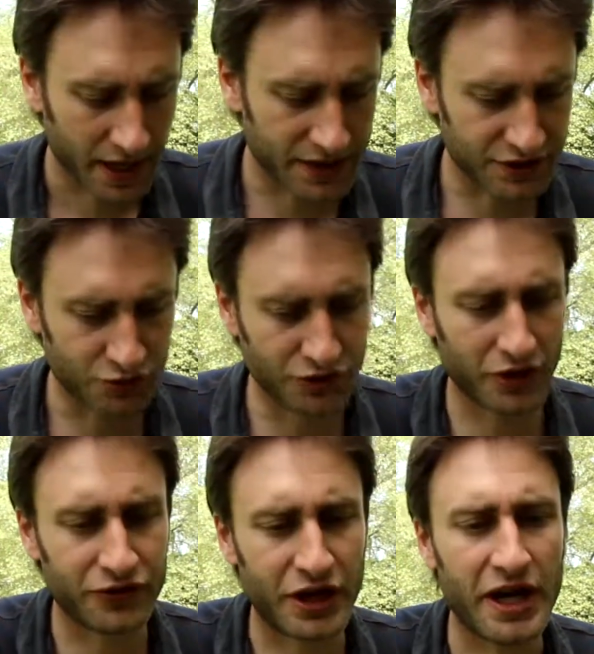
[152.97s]
And in
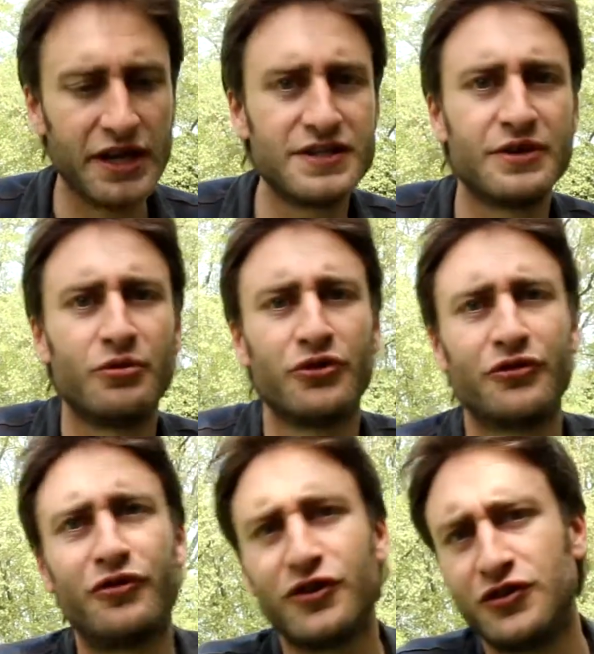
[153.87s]
2008, there was the
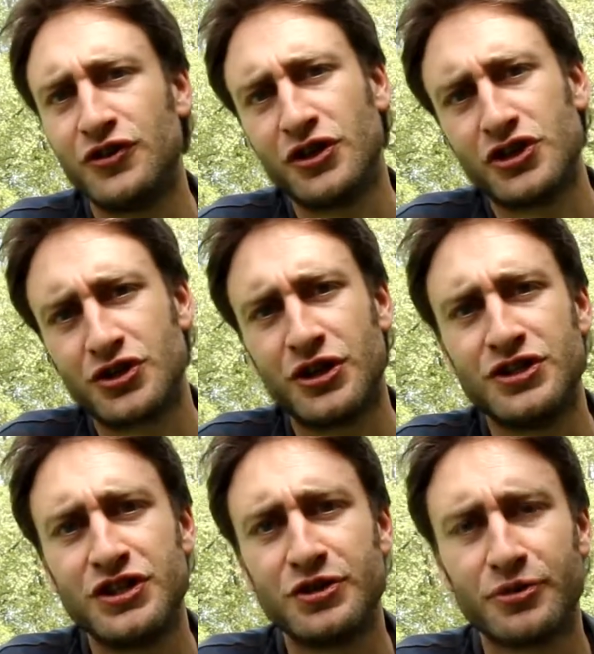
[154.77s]
first International
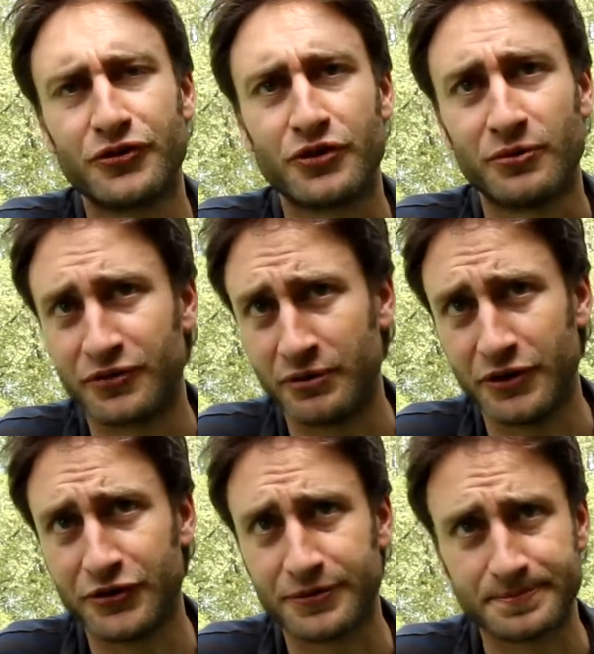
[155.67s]
Degrowth
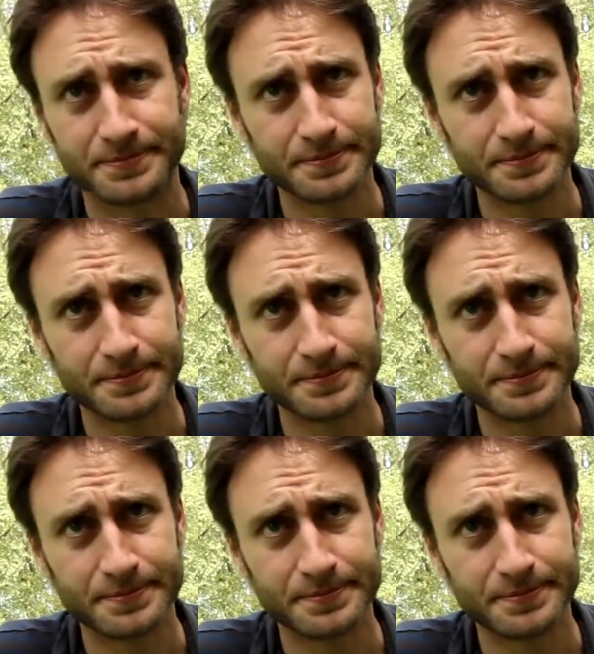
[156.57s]
conference